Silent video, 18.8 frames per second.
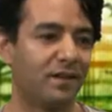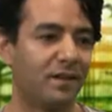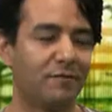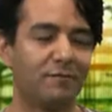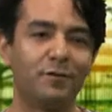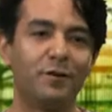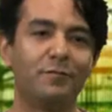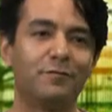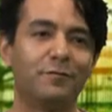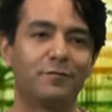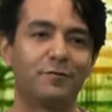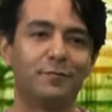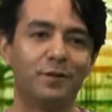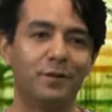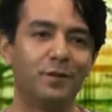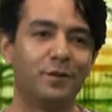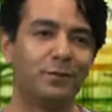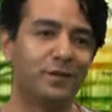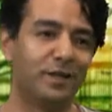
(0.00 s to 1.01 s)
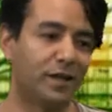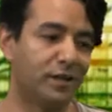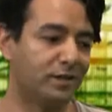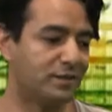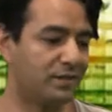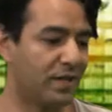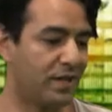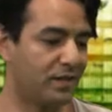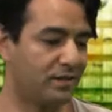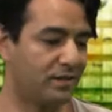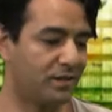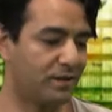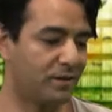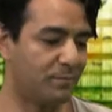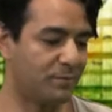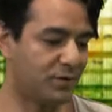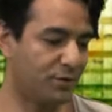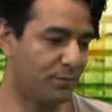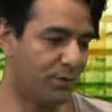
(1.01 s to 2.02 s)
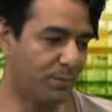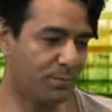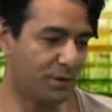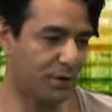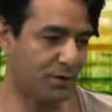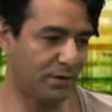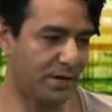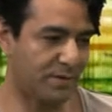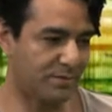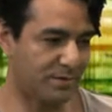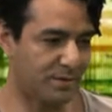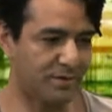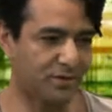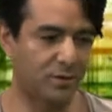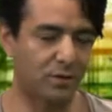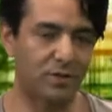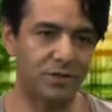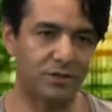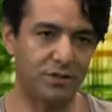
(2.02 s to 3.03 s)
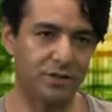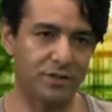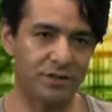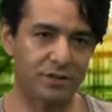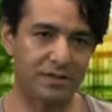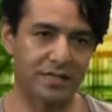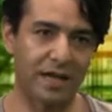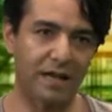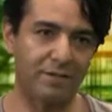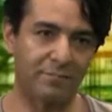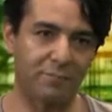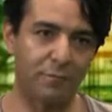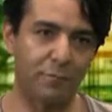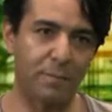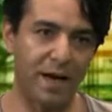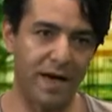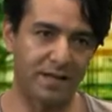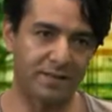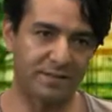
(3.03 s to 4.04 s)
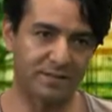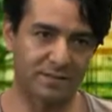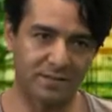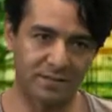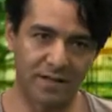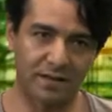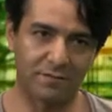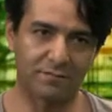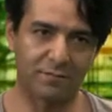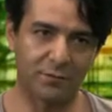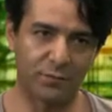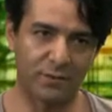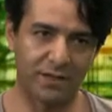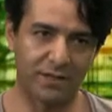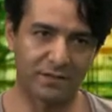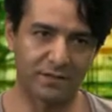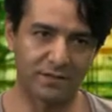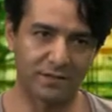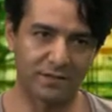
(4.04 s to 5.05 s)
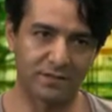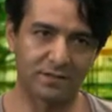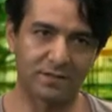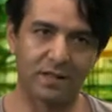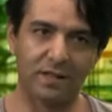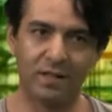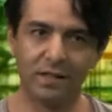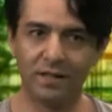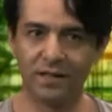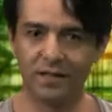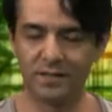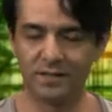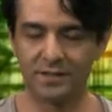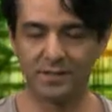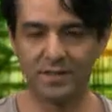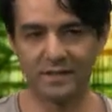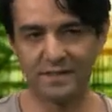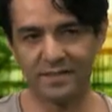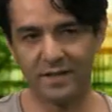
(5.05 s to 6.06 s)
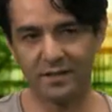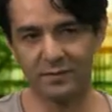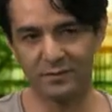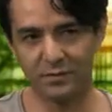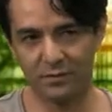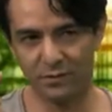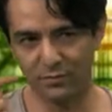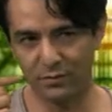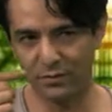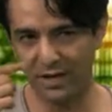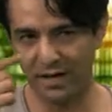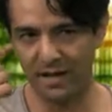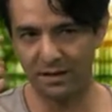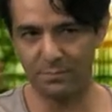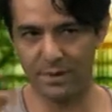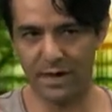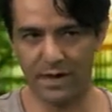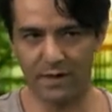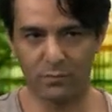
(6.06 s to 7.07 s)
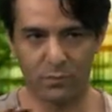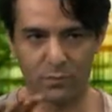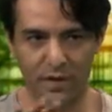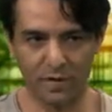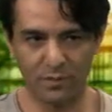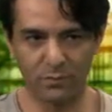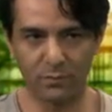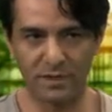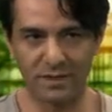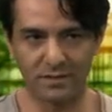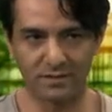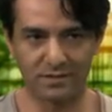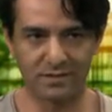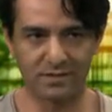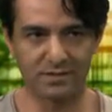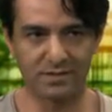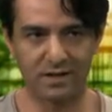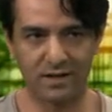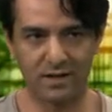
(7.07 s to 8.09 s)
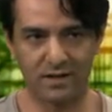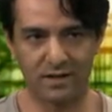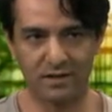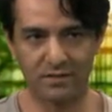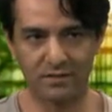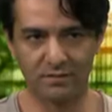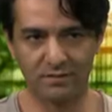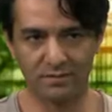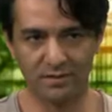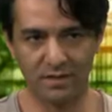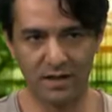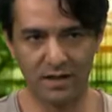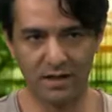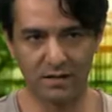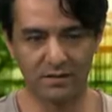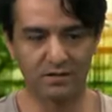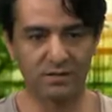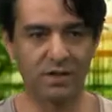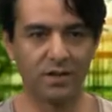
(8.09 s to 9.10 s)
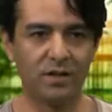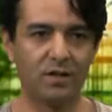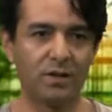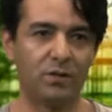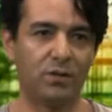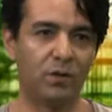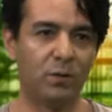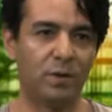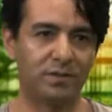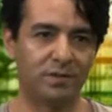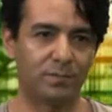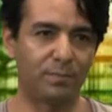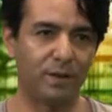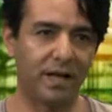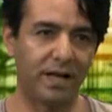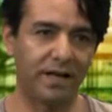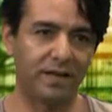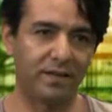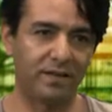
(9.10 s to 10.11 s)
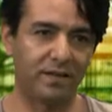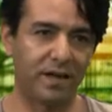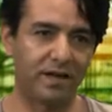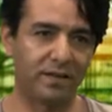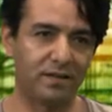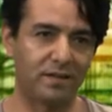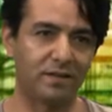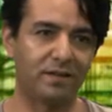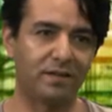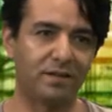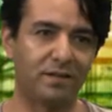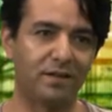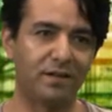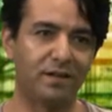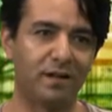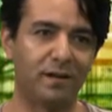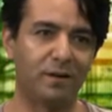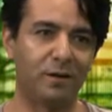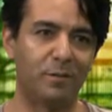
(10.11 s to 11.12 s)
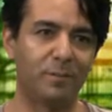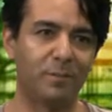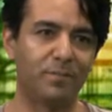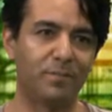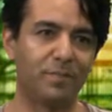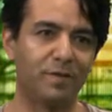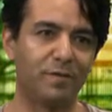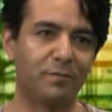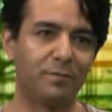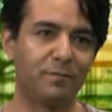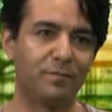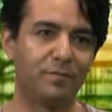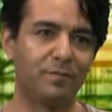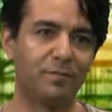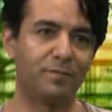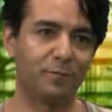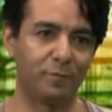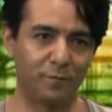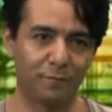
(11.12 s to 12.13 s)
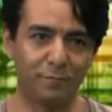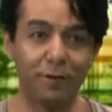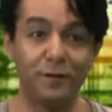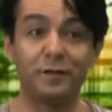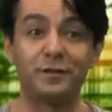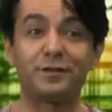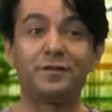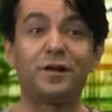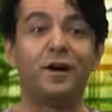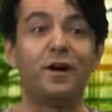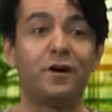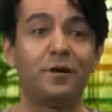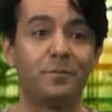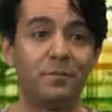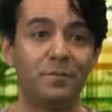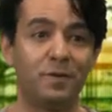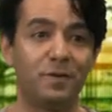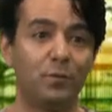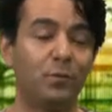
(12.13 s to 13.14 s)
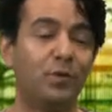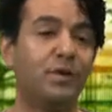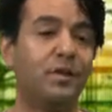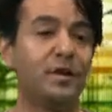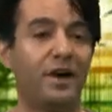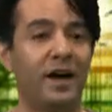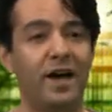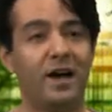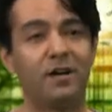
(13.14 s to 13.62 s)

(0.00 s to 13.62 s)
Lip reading: left over from the old days, and she reprograms it so that she can scan for mechs and scan for weaknesses. She then tells you through the headband where the weaknesses are, and you as a player then can, for the first time with her